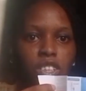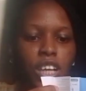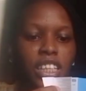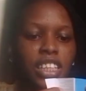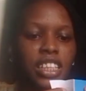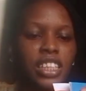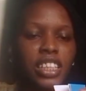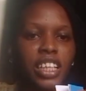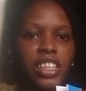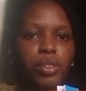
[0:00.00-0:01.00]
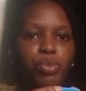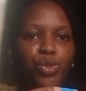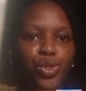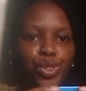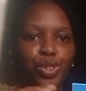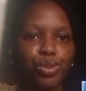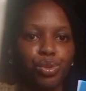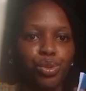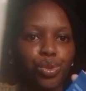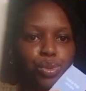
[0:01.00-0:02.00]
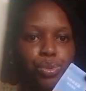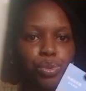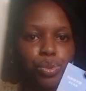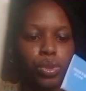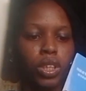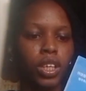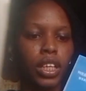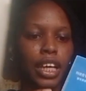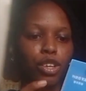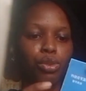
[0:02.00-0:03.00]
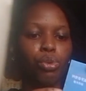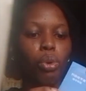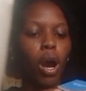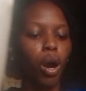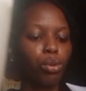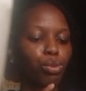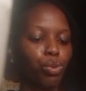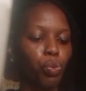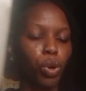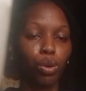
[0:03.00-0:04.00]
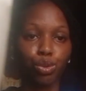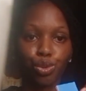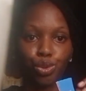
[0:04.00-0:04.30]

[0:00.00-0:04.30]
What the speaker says: and then it enables you to like know how well to